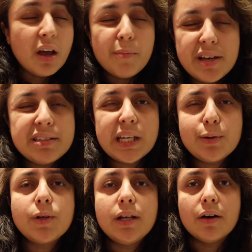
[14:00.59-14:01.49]
Basically, it
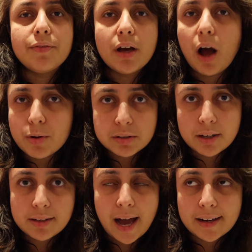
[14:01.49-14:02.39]
was really lovely. I was
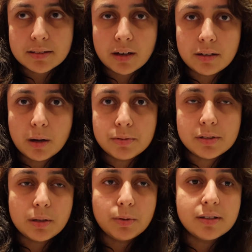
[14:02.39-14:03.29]
lucky I hadn't signed up to
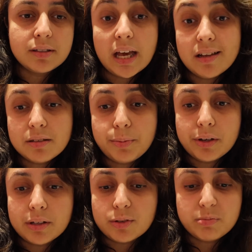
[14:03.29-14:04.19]
Disney Plus yet,
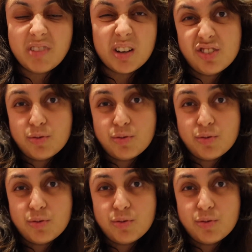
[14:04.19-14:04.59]
because I just